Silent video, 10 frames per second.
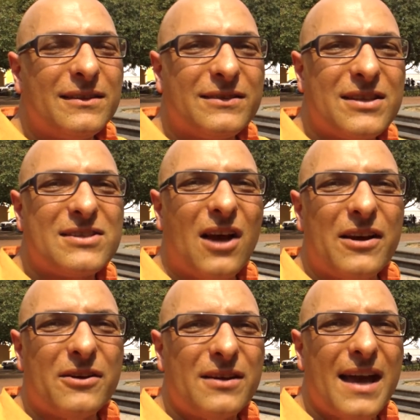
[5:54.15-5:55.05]

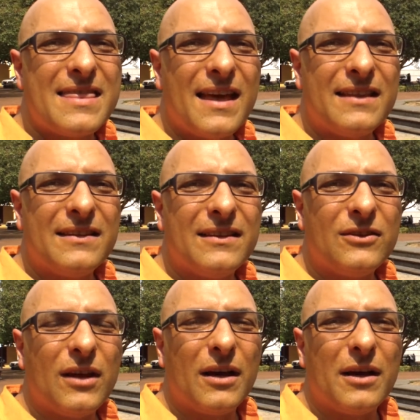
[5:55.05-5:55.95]
desire and then
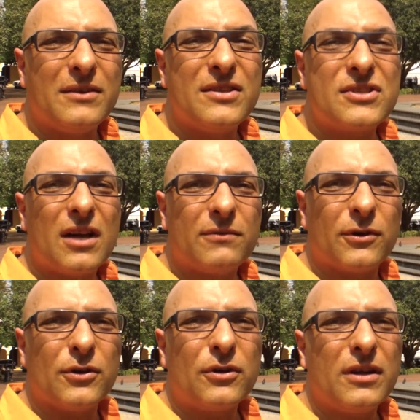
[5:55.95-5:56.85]

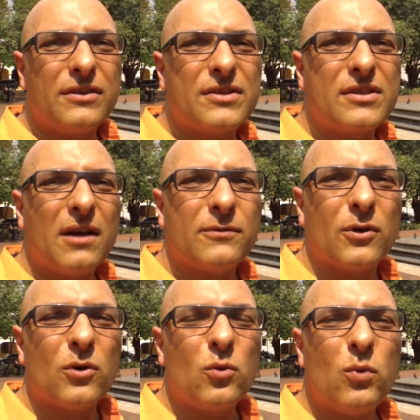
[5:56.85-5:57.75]
discover. You're going to
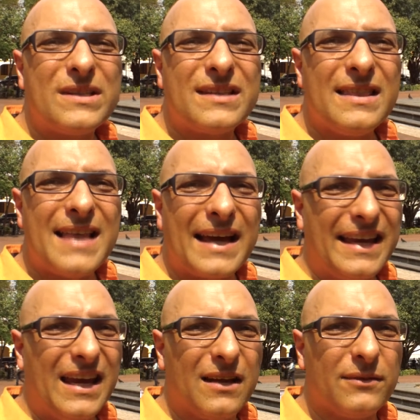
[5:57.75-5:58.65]
discover what's in that
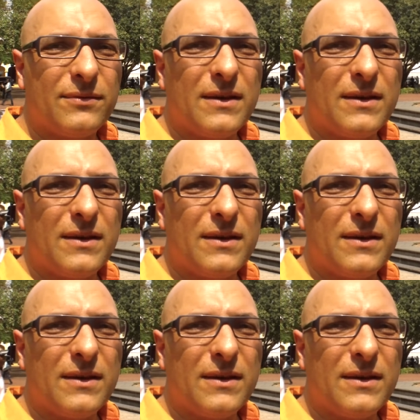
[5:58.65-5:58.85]
cave.